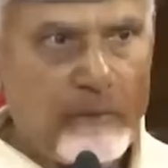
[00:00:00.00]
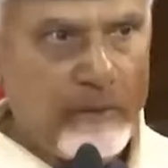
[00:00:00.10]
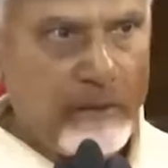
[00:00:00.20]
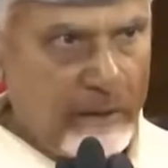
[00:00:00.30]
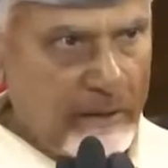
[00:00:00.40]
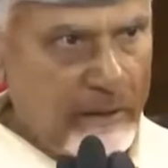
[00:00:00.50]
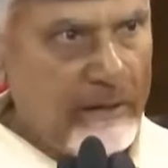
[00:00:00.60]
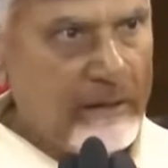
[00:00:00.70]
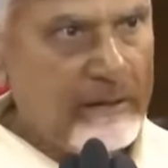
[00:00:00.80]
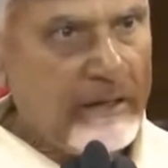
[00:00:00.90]
we are
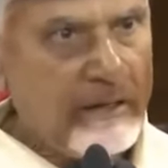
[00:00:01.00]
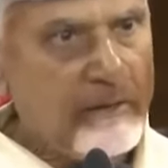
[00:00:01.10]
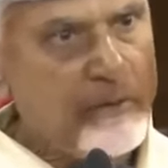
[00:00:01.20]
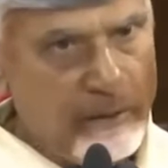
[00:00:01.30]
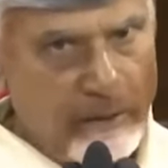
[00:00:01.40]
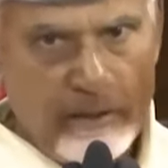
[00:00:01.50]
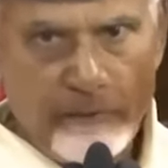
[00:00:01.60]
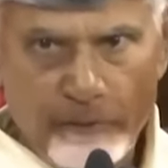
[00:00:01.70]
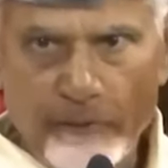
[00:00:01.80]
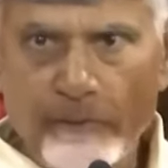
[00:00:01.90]
congratulating all
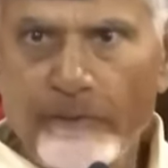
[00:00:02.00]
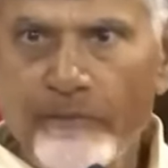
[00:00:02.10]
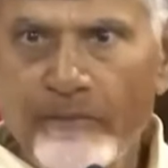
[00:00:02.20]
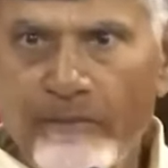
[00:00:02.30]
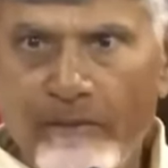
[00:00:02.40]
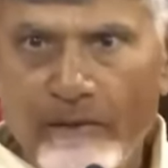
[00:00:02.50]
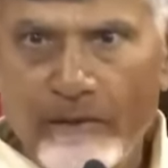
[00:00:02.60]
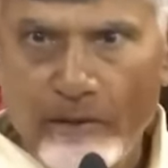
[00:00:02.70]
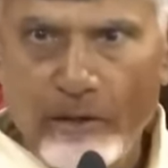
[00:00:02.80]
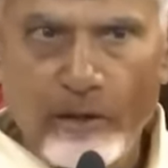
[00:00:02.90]
of you.
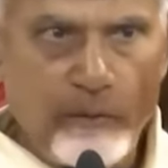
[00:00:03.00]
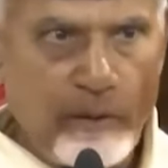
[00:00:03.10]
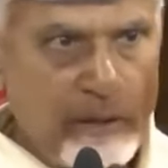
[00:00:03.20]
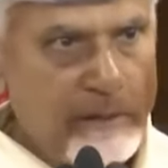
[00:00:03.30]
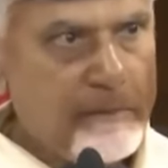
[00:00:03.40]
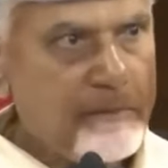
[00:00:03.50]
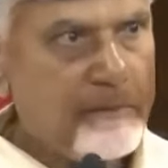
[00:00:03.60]
We have won